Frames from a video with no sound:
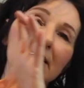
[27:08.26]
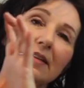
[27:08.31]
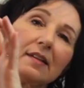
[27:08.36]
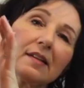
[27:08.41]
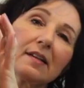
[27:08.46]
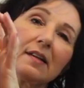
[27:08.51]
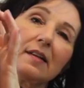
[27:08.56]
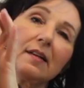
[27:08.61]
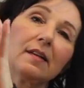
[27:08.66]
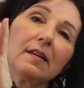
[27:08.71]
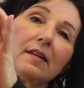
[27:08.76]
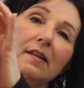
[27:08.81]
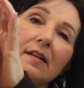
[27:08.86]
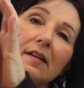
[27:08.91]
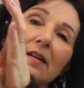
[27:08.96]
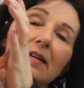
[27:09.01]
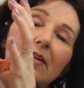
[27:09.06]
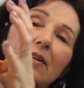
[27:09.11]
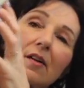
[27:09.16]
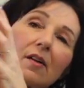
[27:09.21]
a little,
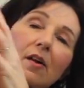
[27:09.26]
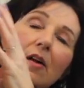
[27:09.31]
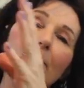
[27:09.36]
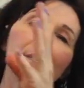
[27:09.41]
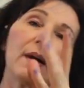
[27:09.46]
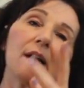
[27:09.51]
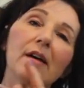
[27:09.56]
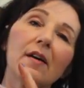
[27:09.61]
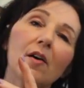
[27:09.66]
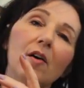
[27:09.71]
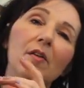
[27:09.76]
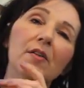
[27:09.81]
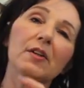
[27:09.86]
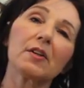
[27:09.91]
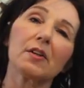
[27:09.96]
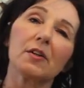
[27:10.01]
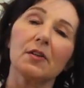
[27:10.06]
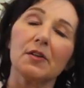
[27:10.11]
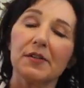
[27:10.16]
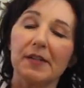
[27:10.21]
all the
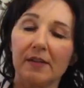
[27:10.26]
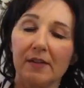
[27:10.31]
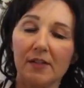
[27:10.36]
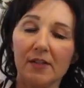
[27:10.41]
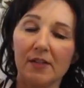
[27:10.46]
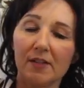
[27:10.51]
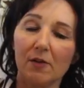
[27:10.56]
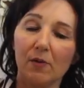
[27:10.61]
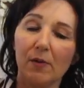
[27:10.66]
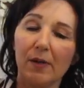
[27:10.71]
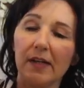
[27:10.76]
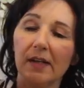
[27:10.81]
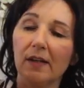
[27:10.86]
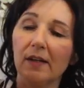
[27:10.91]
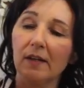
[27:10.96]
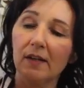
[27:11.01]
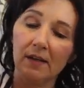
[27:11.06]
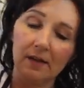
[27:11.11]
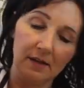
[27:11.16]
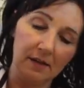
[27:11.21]
girls at the
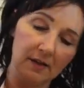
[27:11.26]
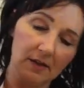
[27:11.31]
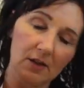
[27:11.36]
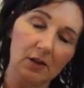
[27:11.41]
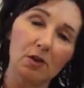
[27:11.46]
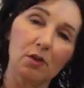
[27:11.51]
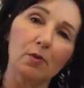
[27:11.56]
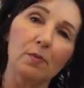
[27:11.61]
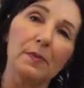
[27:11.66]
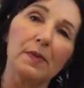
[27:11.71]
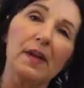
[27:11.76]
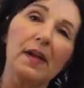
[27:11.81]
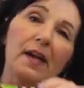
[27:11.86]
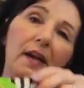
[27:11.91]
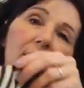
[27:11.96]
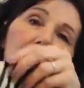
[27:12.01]
sewing group that